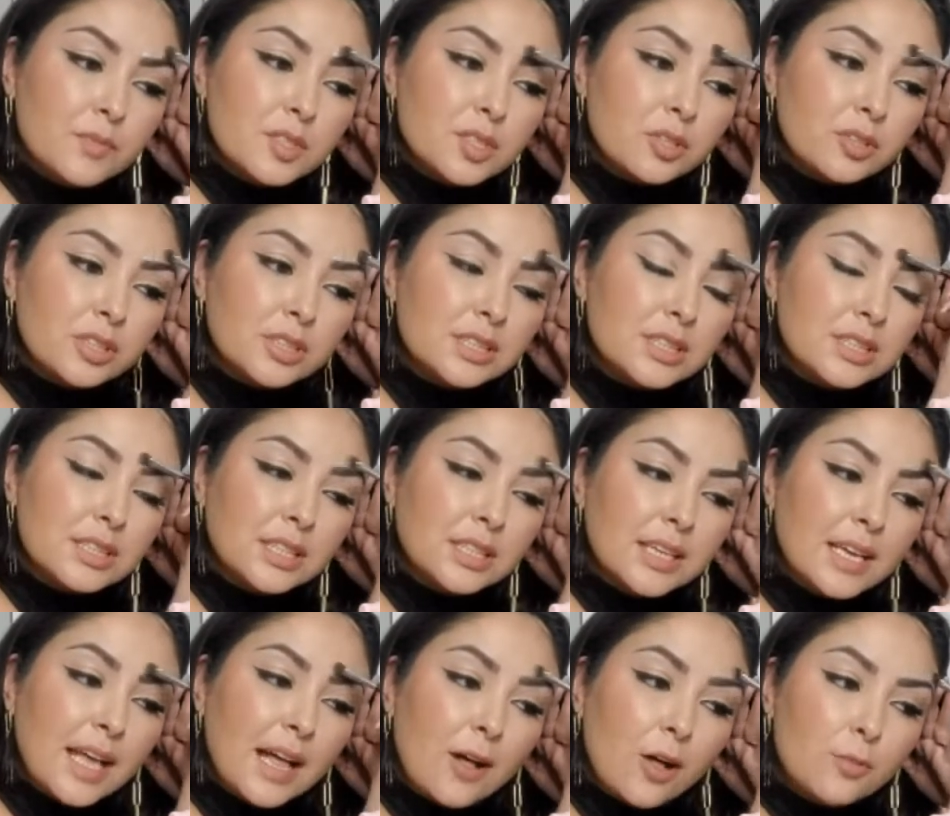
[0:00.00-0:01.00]
So this is
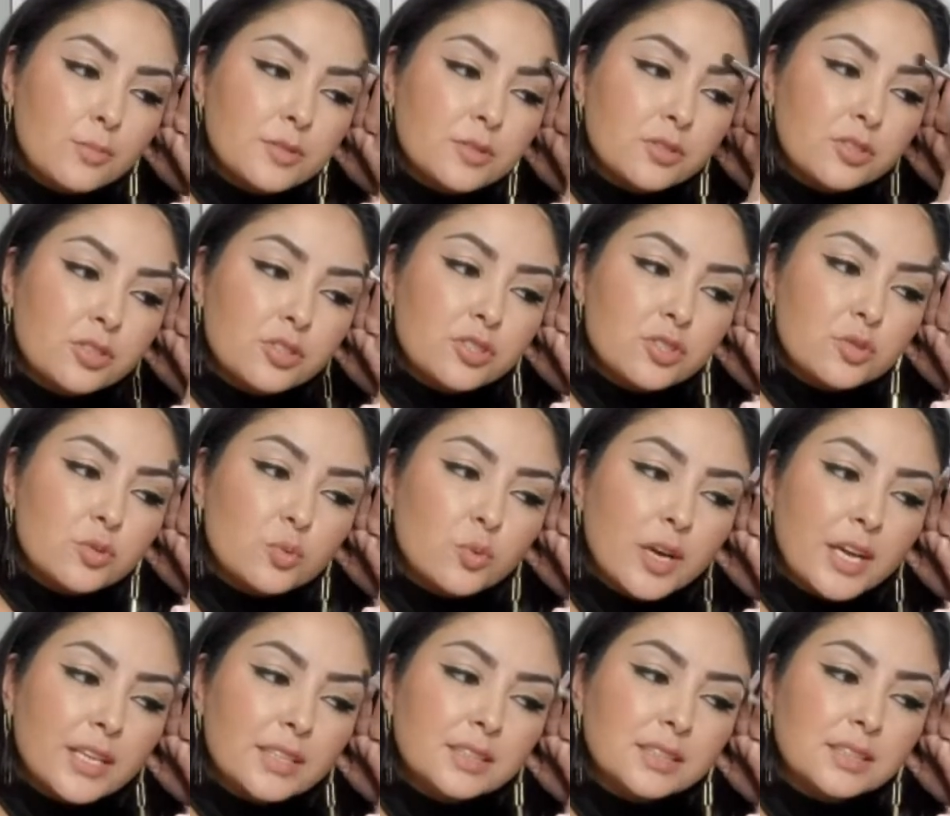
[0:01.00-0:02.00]
going to help so your
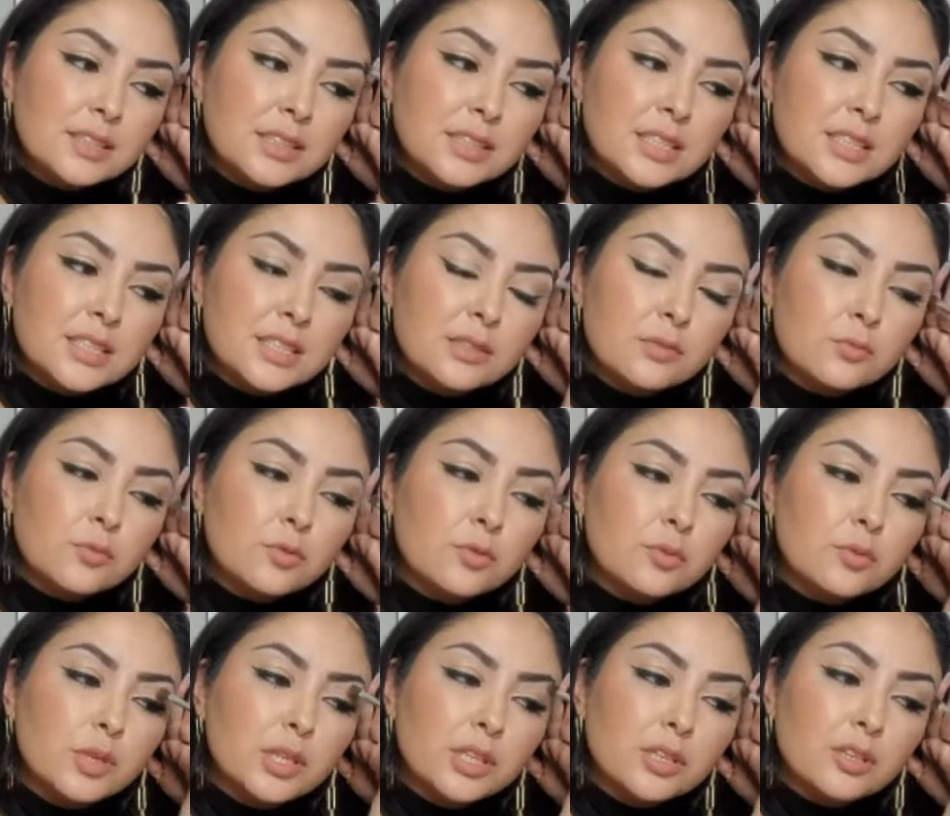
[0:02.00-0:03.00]
sweat doesn't
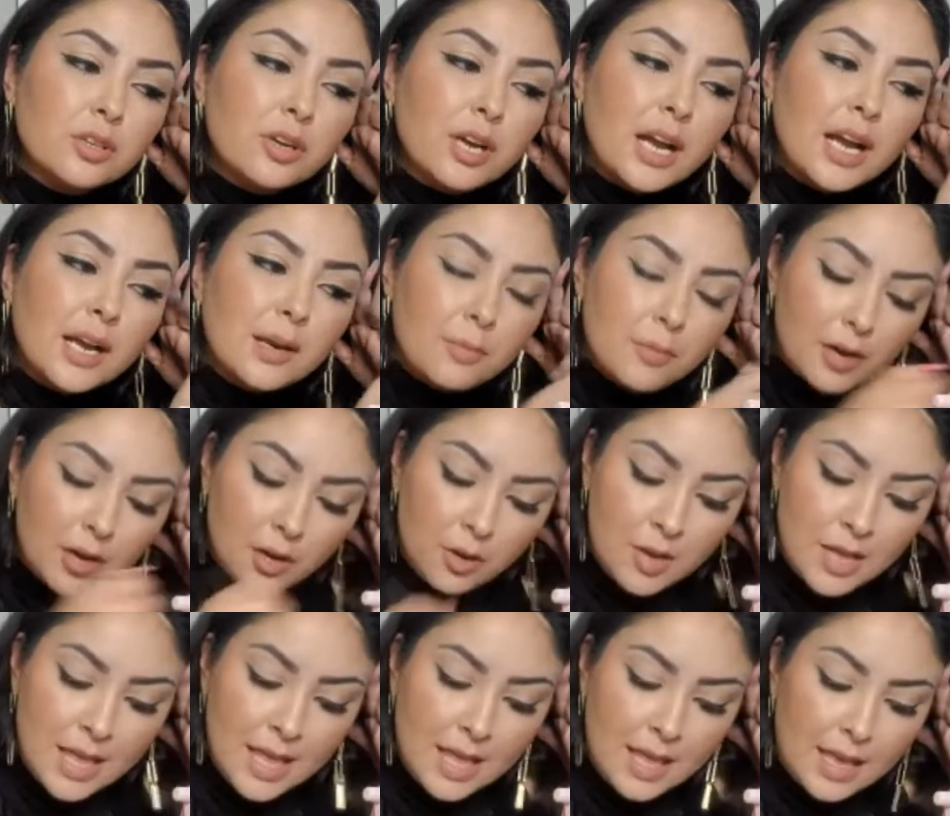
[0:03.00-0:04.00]
ruin your eyebrow.
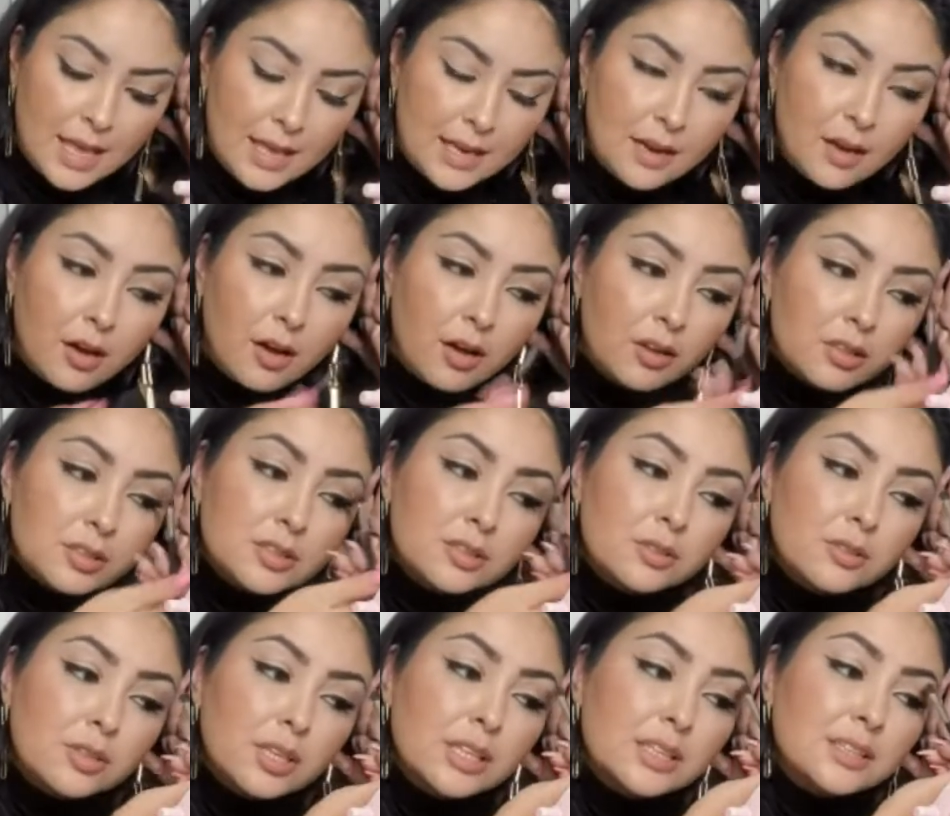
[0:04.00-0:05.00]
And
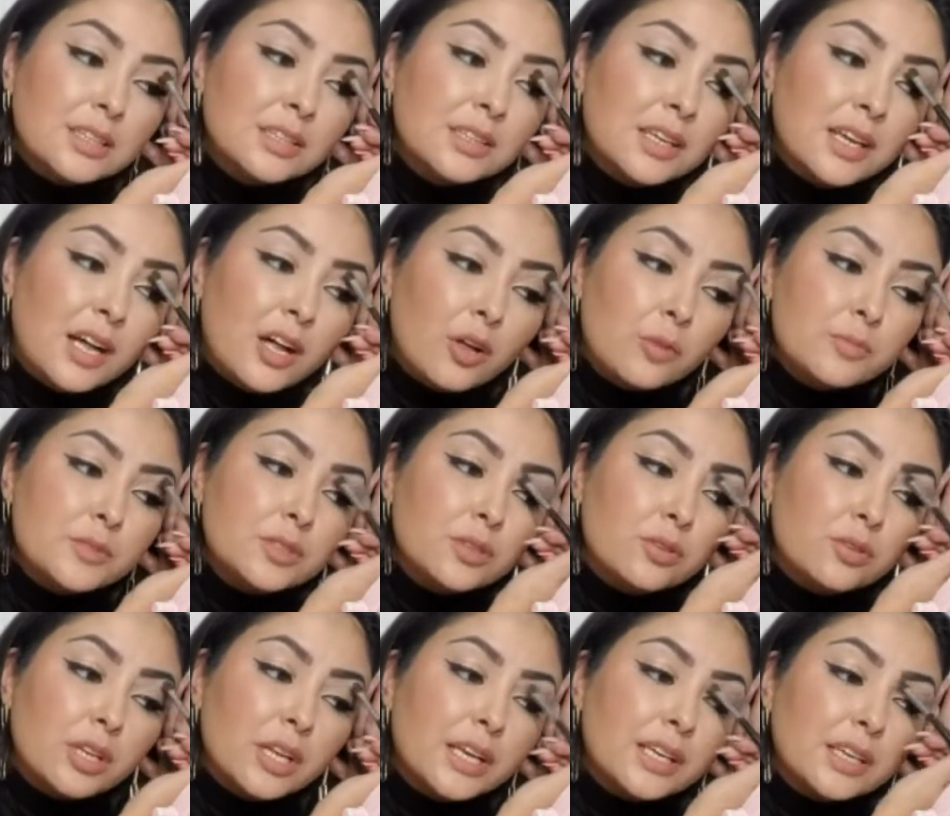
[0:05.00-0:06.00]
also it's going to help
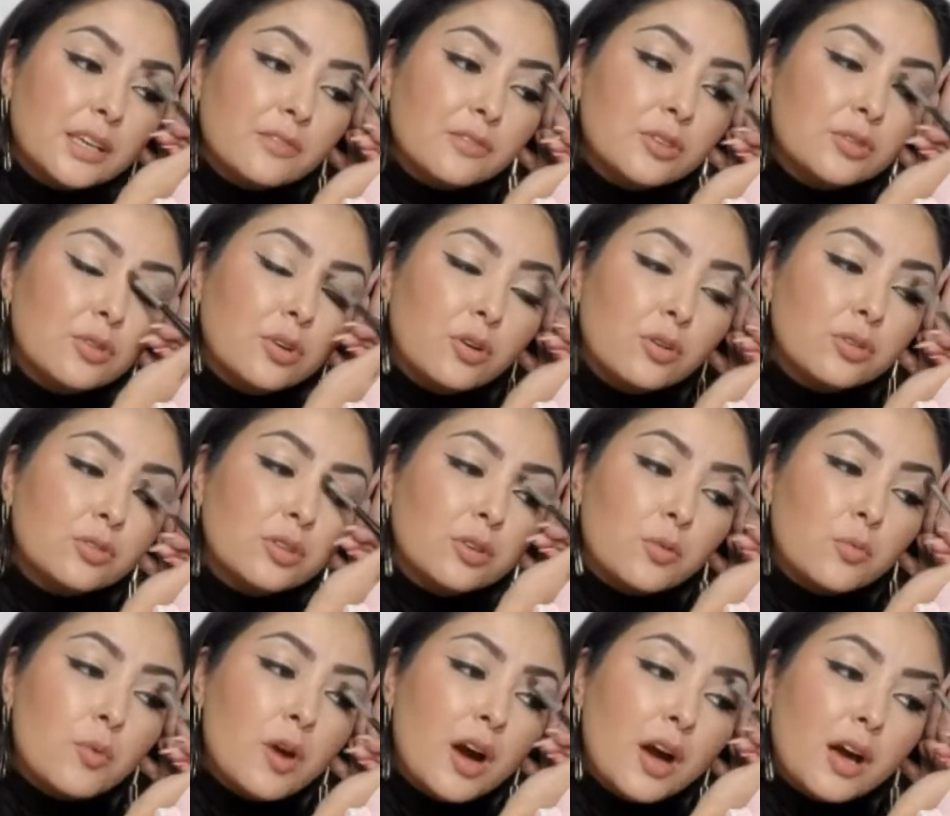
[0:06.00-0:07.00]
so like if you go to
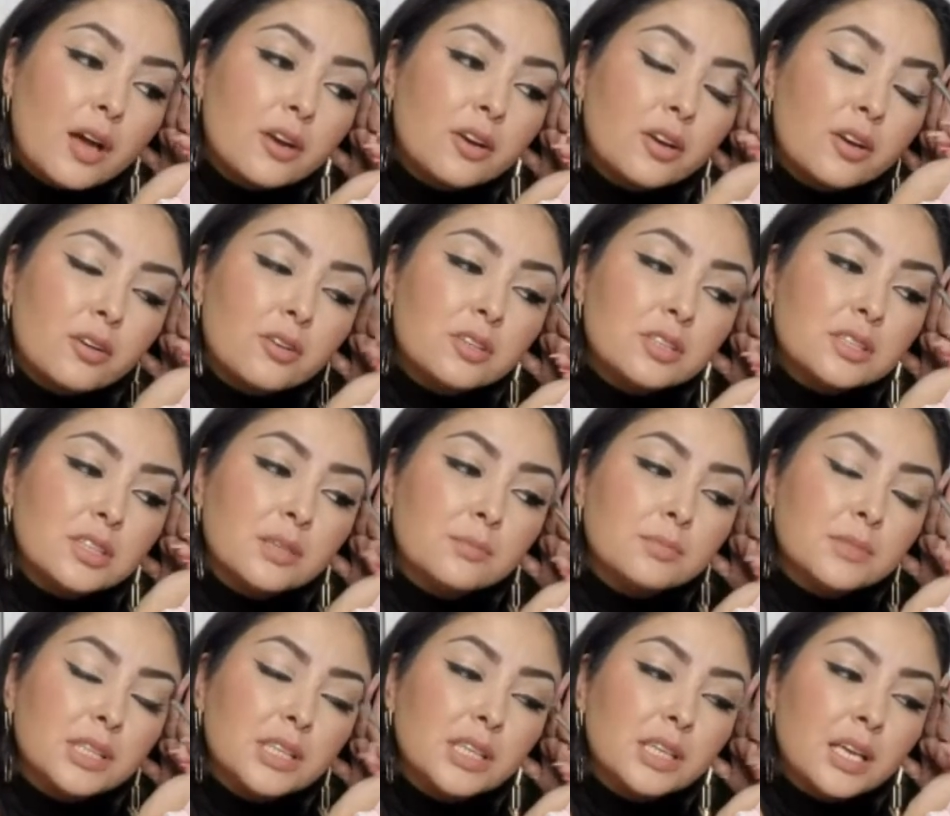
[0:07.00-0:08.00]
the water or
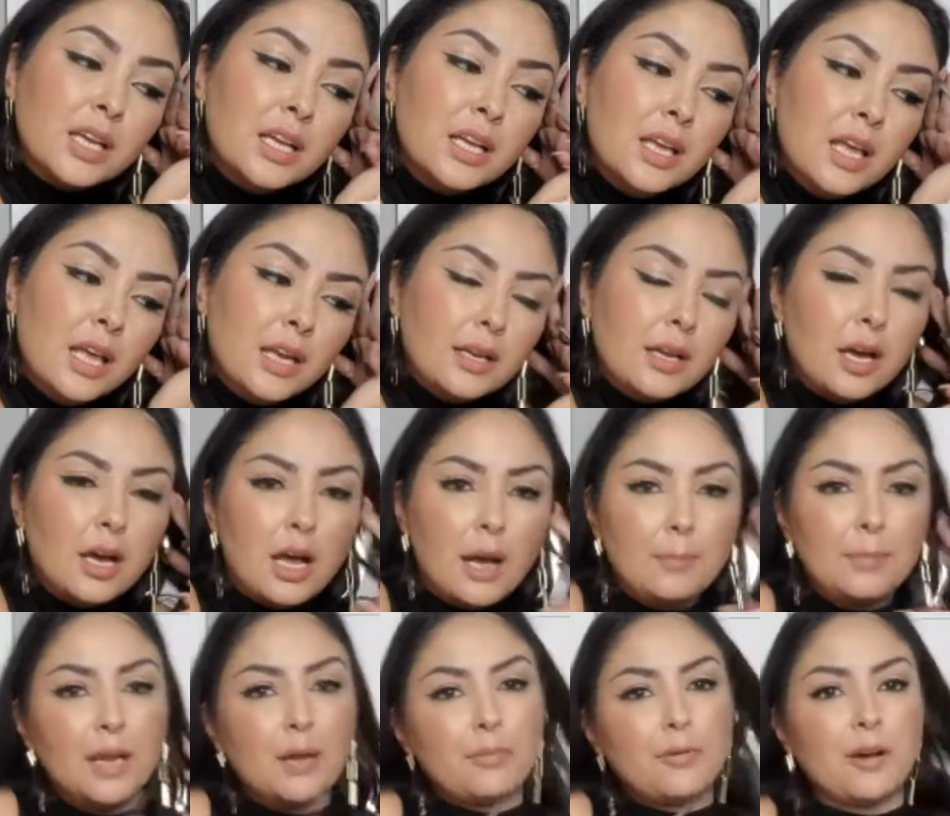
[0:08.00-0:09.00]
something. No,
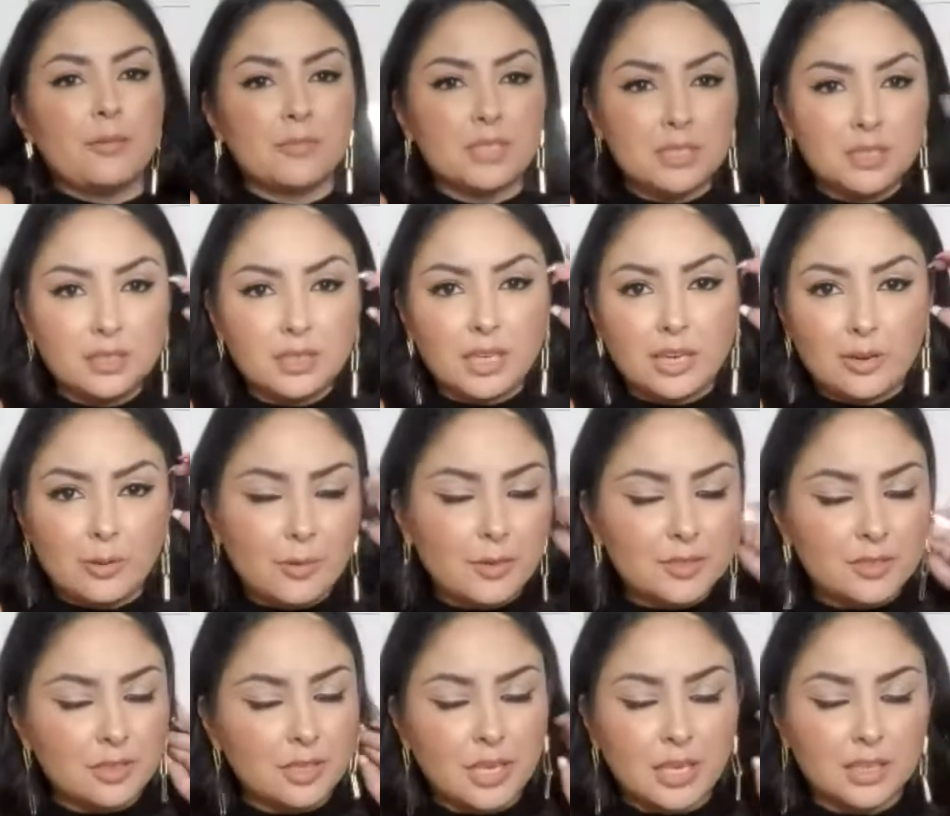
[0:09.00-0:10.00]
I'm not promising the
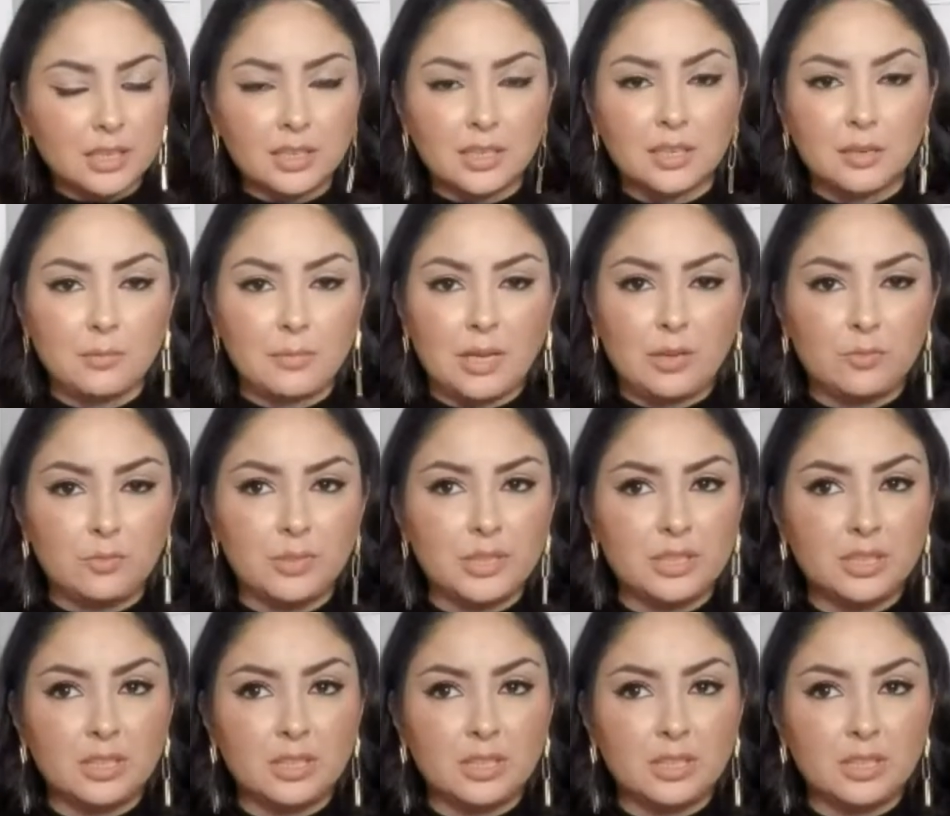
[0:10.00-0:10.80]
eyebrows are not gonna come off